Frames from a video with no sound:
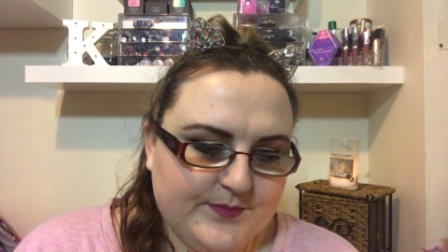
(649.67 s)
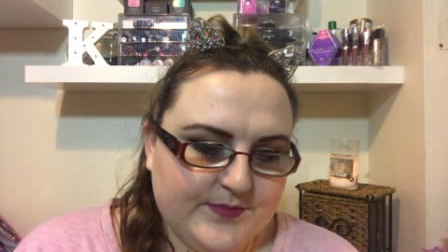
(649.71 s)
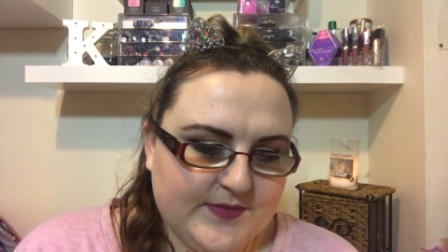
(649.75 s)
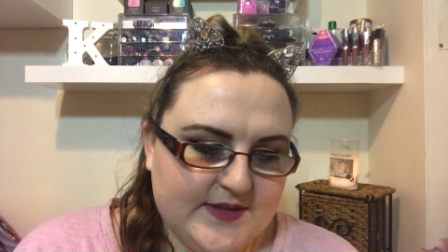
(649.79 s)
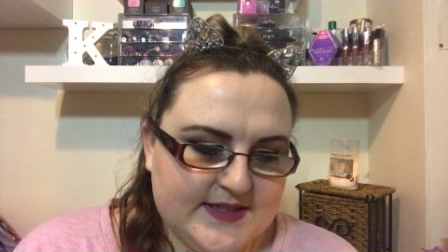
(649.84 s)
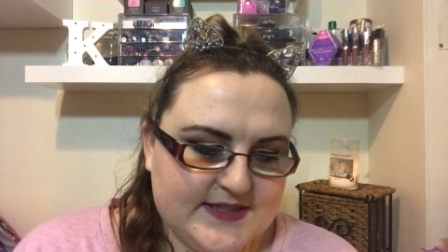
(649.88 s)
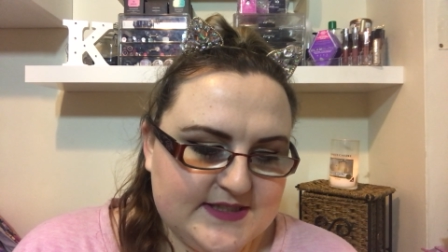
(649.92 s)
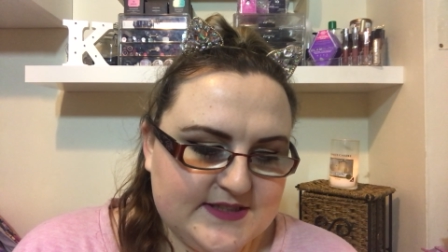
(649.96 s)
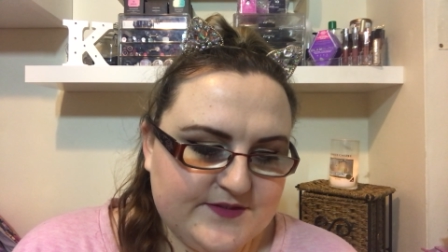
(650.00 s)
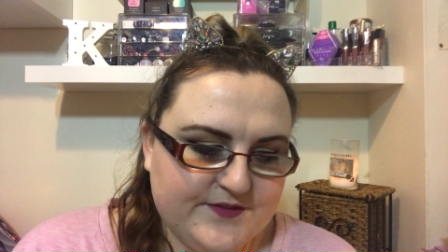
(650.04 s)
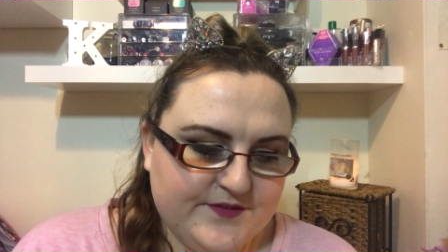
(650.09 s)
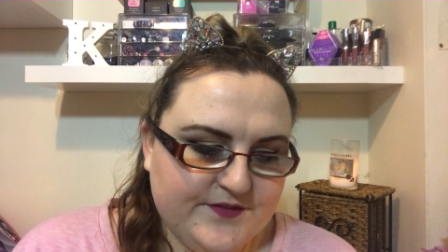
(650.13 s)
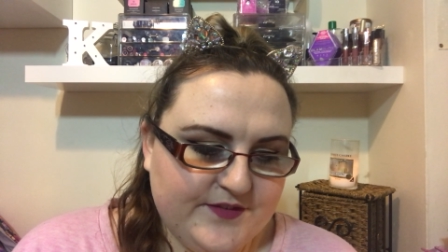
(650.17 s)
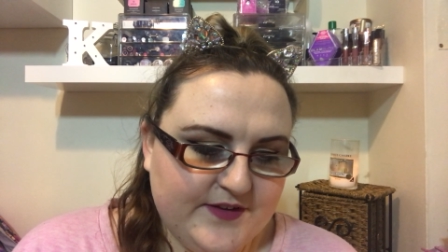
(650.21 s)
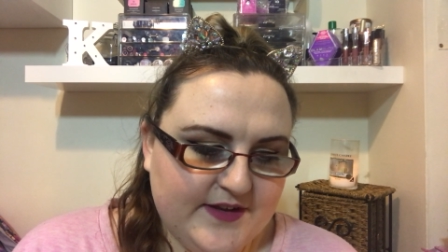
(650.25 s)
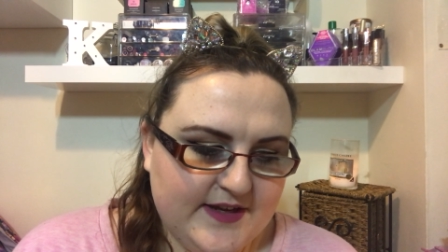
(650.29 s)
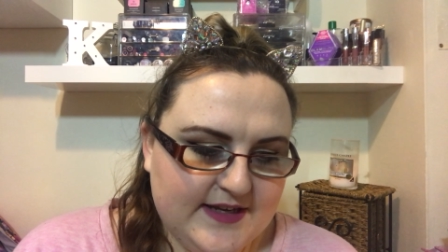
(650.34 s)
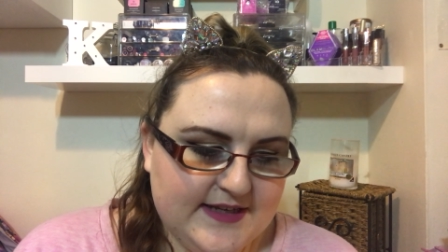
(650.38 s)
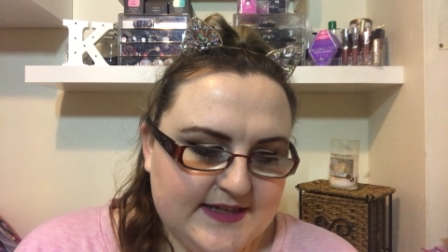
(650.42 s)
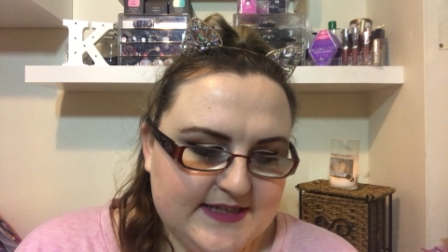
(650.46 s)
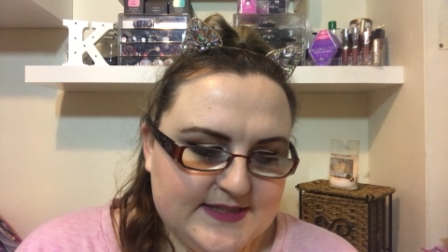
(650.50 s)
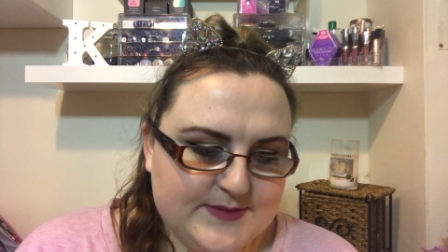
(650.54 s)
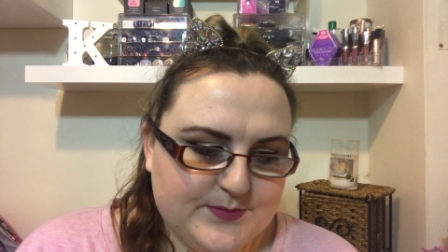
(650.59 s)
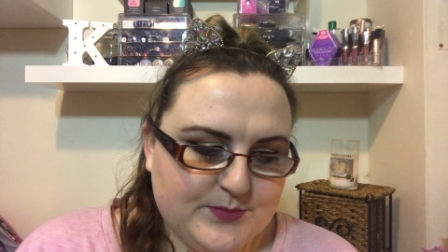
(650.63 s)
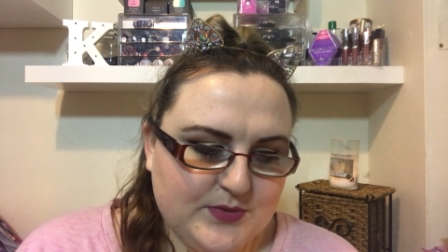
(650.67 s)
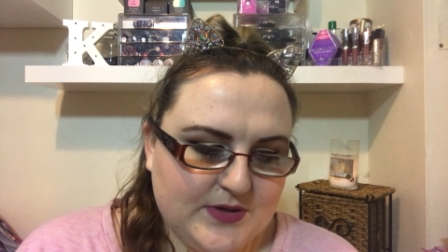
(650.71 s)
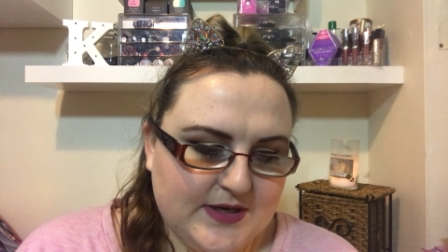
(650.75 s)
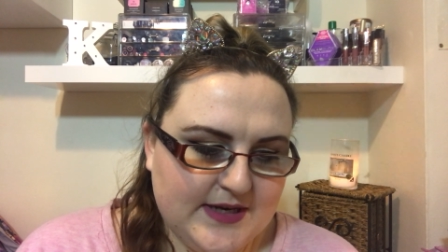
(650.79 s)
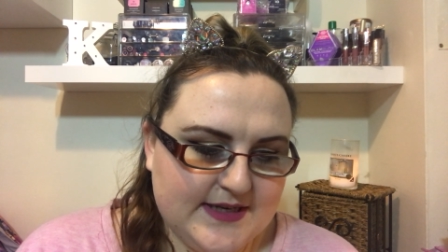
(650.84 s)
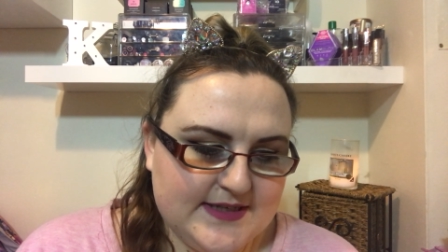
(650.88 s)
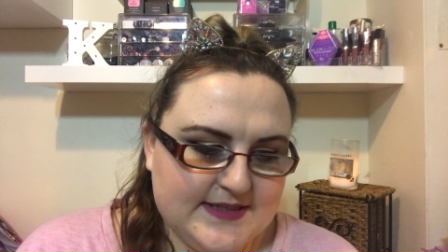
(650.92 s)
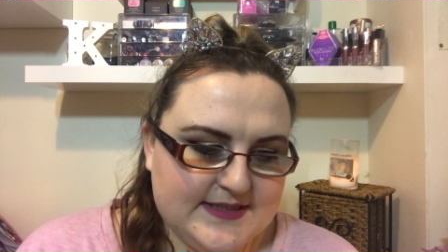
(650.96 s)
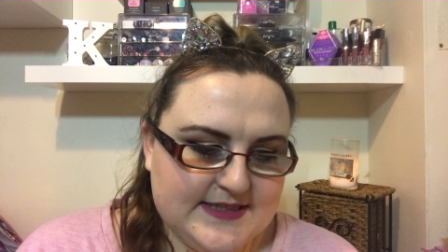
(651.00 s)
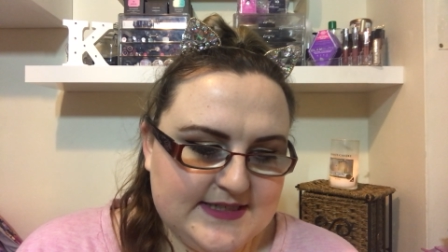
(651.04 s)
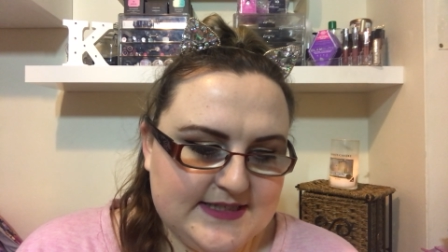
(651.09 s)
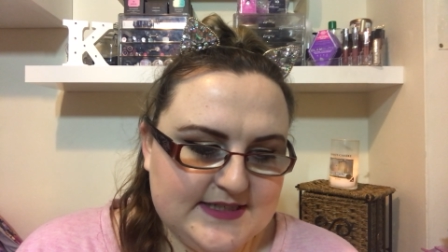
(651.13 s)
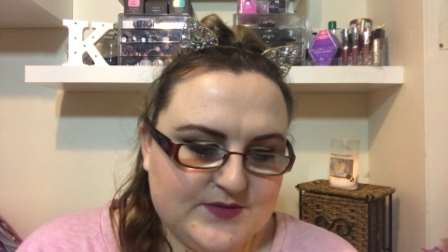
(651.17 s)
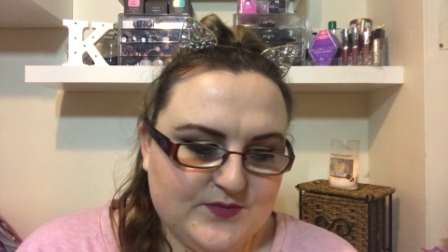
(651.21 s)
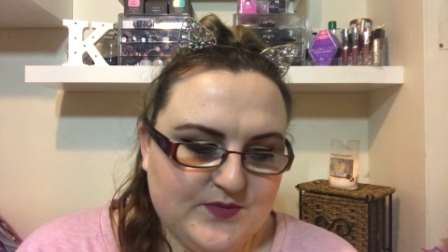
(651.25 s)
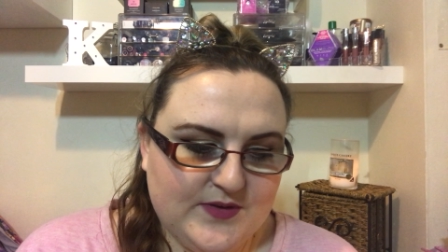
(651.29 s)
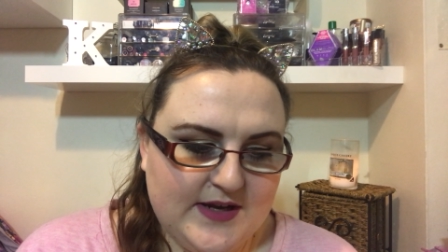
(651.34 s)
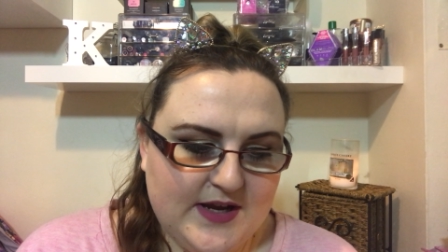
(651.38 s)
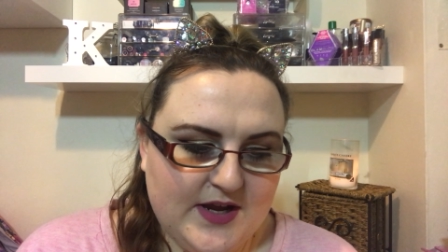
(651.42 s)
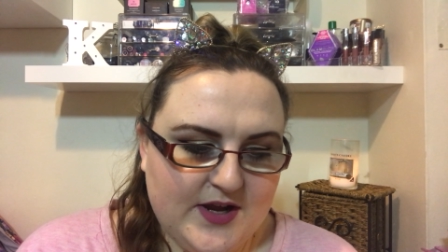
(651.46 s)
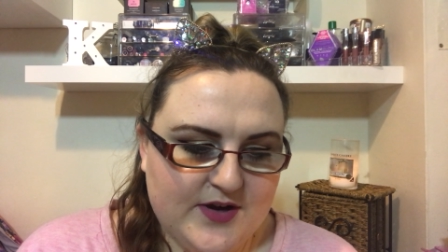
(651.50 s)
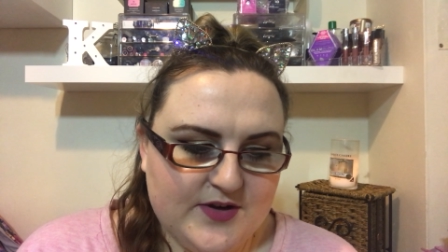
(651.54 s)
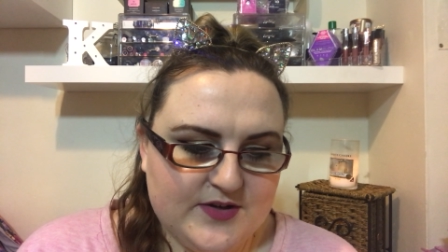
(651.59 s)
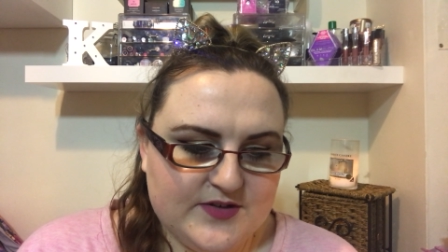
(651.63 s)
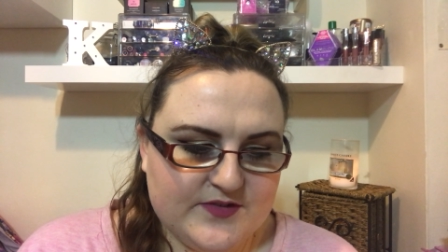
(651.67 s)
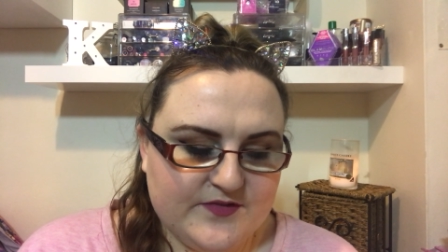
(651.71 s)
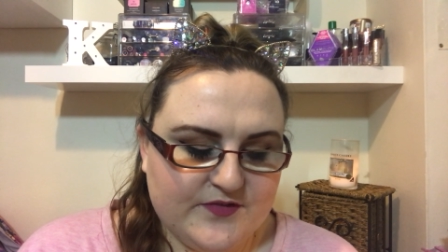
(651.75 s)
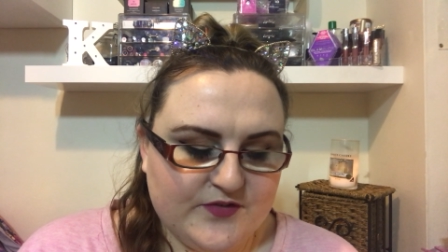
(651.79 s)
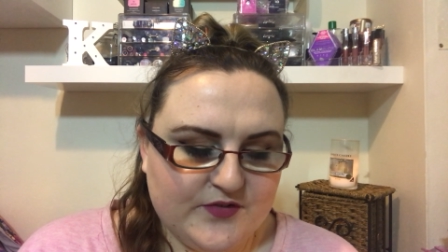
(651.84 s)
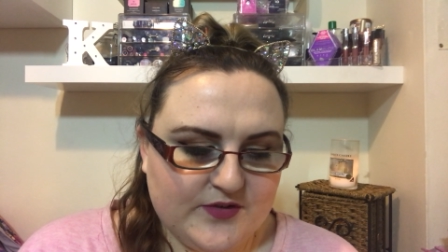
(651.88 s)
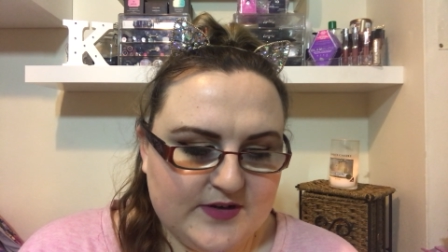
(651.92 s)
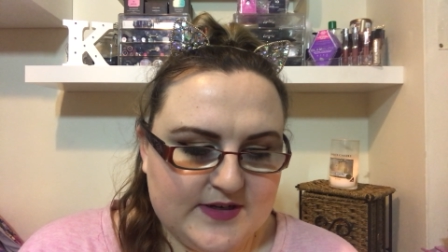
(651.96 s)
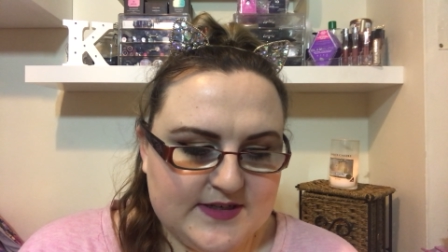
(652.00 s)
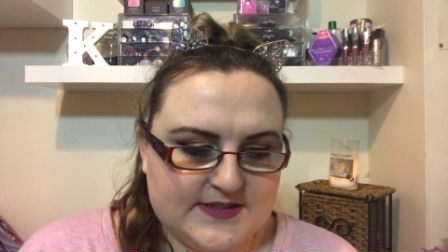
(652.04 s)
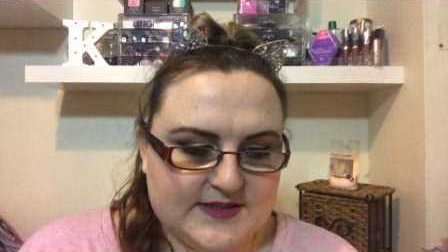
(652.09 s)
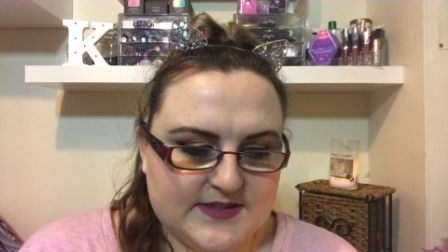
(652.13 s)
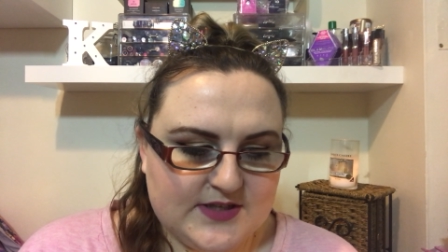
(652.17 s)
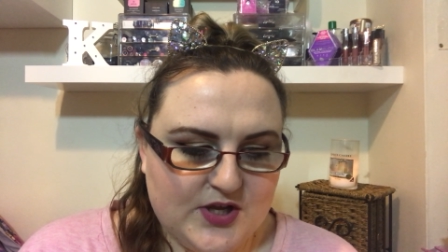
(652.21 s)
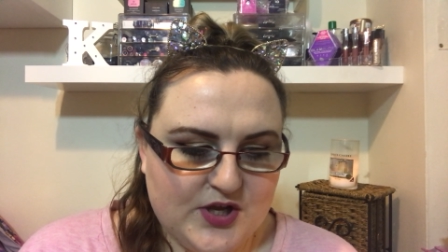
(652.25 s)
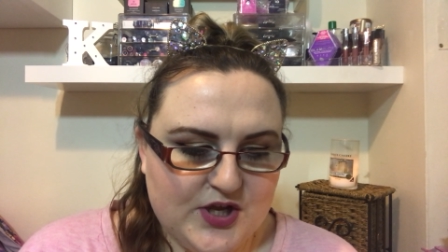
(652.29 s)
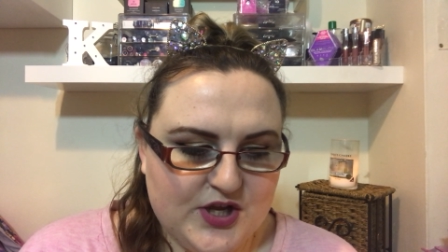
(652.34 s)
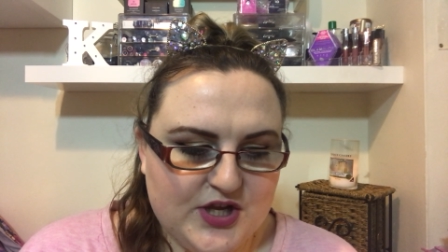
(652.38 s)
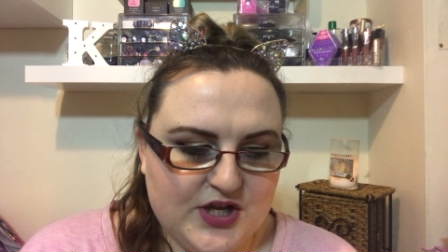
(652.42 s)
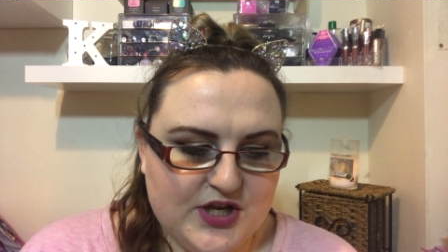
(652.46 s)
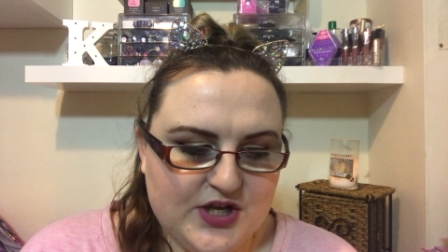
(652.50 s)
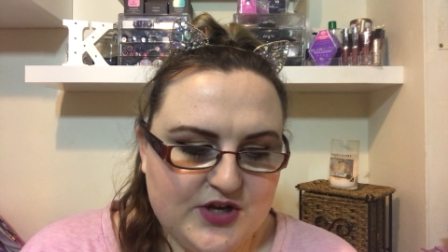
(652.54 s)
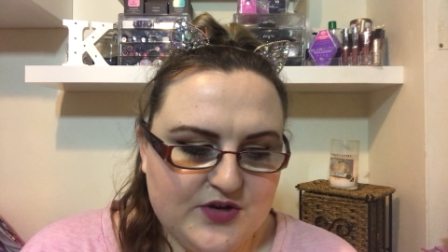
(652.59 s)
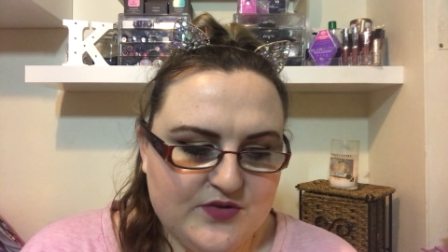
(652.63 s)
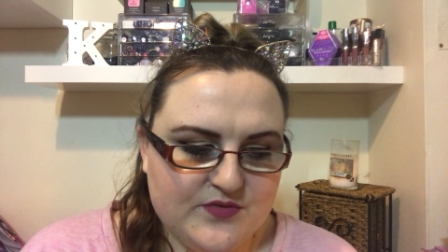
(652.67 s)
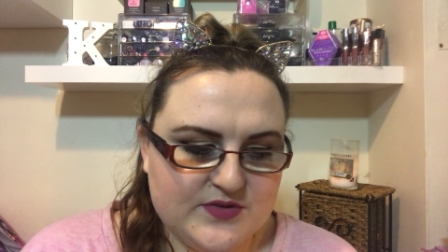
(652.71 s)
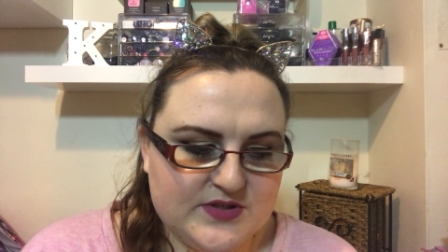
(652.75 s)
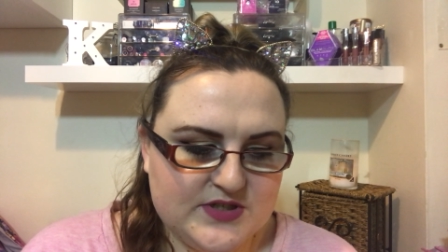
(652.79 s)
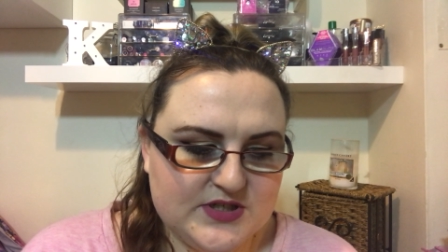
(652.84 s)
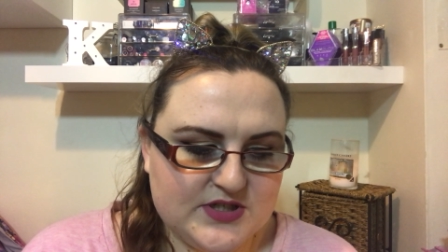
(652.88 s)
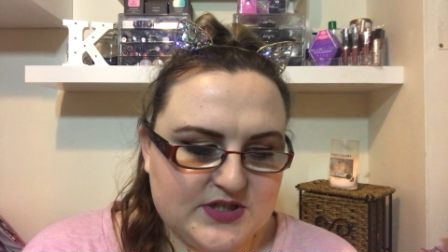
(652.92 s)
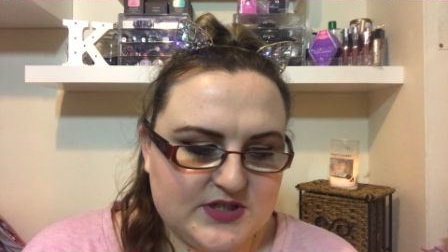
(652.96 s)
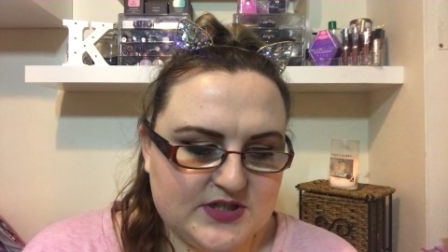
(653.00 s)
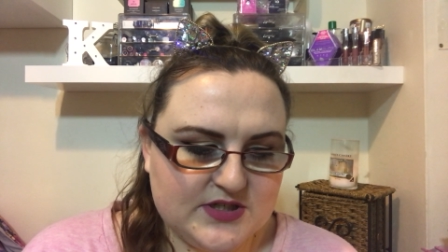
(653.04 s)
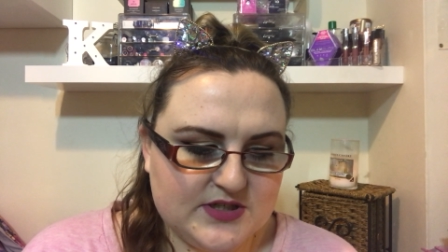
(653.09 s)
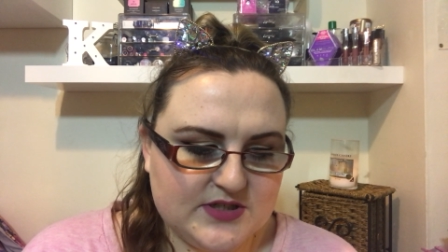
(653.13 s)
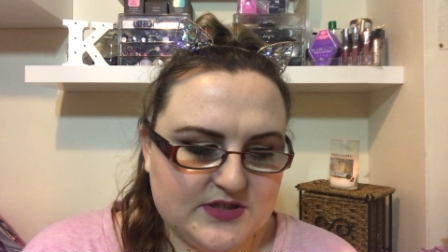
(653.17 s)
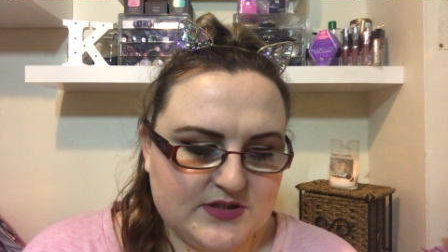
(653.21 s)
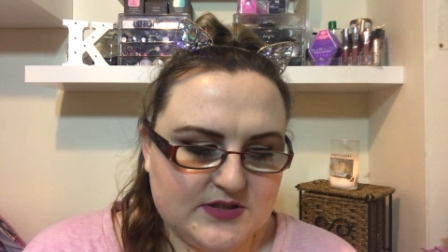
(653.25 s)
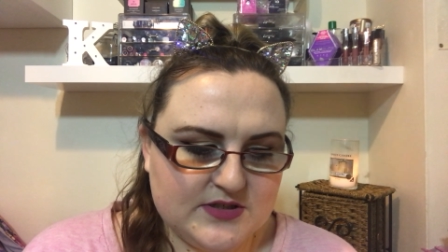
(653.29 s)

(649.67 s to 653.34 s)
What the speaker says: This fearless brand is renowned for its huge